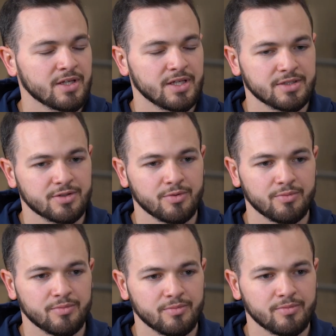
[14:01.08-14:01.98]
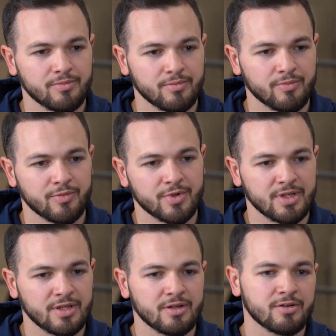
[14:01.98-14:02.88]
Yeah, so
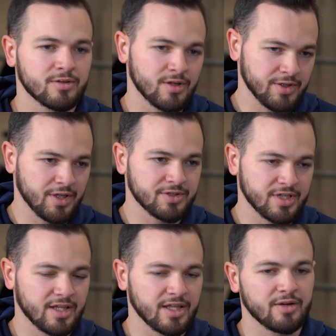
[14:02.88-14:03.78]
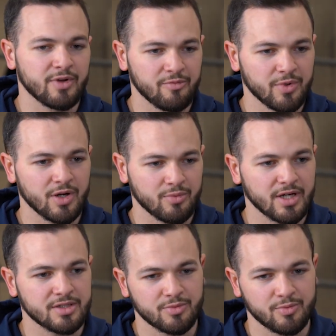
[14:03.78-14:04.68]
on the other side of that, we have block practice.